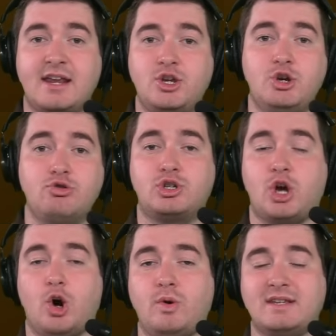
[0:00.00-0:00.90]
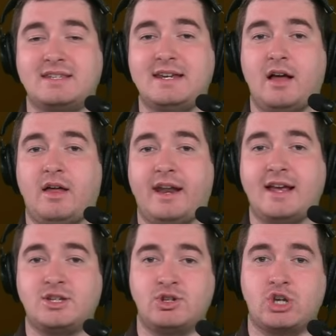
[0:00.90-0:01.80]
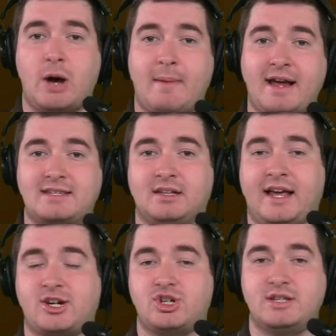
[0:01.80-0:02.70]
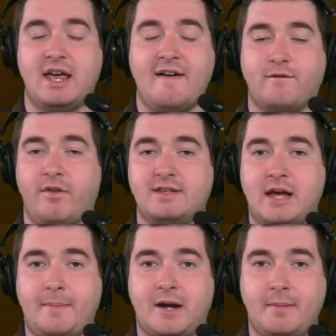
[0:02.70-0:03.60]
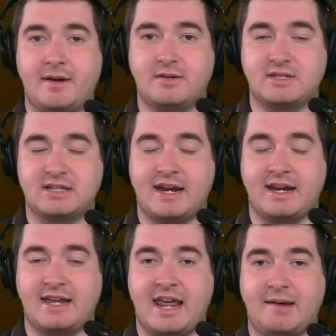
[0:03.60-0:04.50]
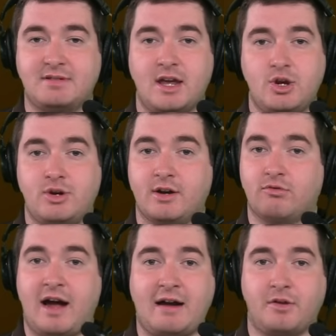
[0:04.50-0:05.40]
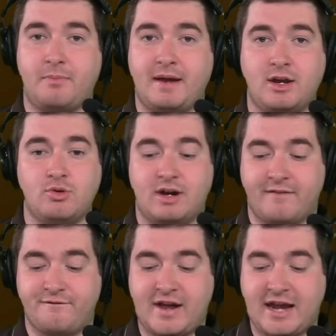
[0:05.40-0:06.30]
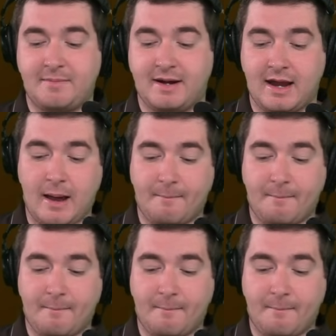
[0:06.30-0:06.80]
Use code CLNS. You saw my selections for this upcoming slate of games. You can ride with me. You can fade me.